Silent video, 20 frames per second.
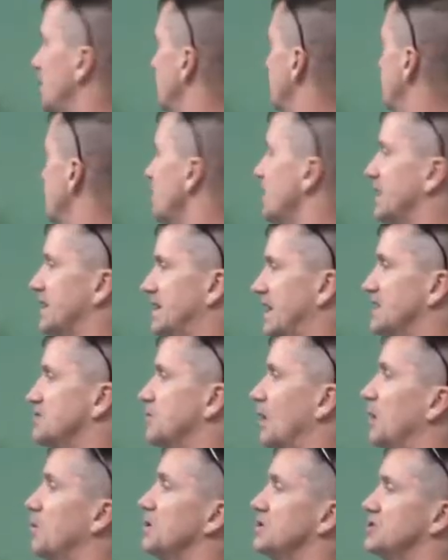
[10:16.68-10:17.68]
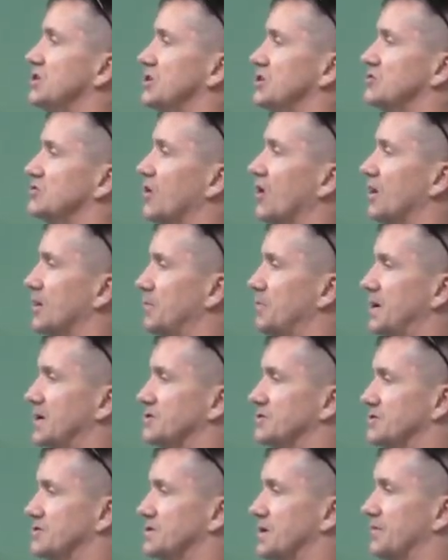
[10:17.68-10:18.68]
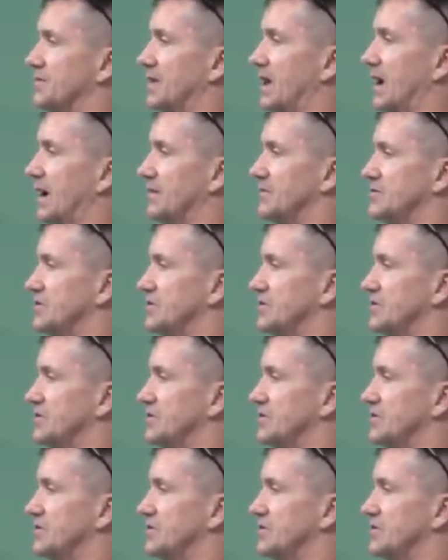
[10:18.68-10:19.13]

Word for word: Brilliant. That's why I want you to draw the picture sometimes.